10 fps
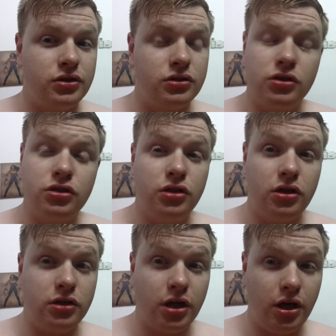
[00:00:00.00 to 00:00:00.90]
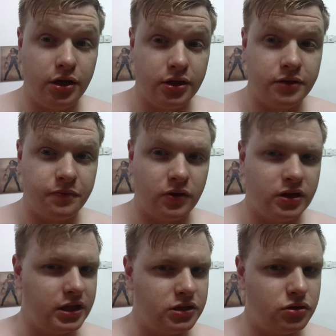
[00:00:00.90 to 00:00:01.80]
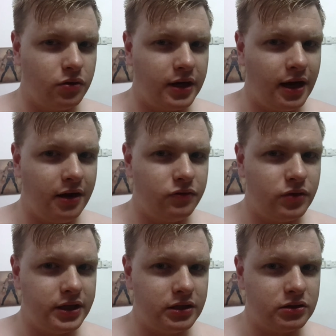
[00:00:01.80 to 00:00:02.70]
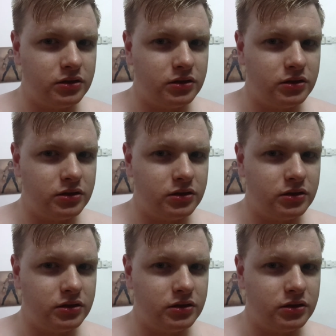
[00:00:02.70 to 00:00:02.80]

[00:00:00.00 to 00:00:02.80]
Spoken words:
not too long to go with this 2.5 week